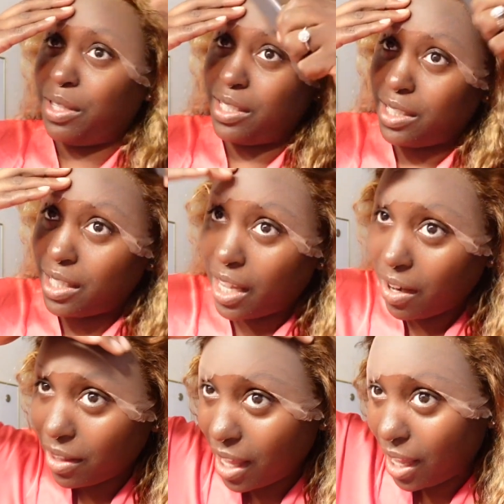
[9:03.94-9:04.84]
this is the
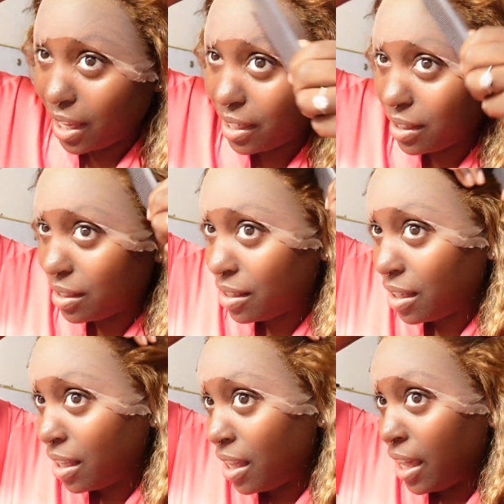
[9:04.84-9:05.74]
hairline.
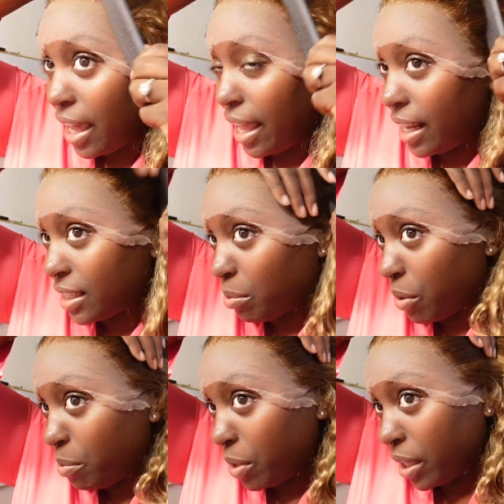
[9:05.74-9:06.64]
It is a
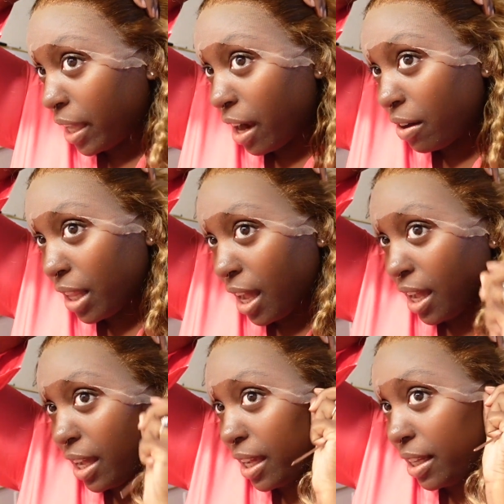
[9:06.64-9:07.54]
pre-pluck
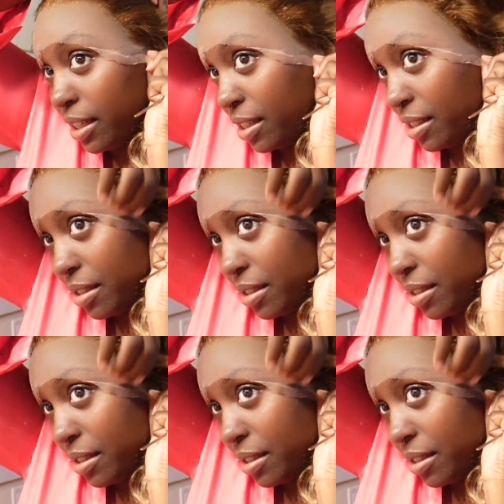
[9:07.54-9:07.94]
hairline.